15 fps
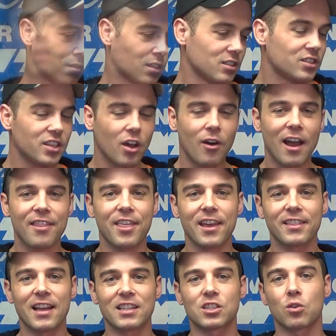So I think
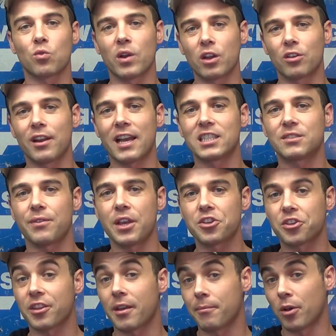that's a real nice
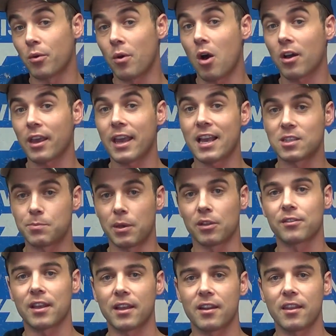feature that Milwaukee has
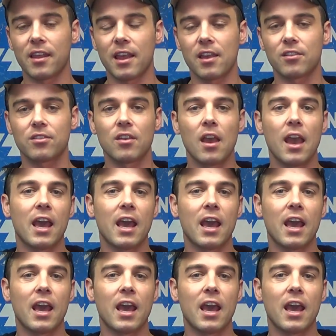built into these.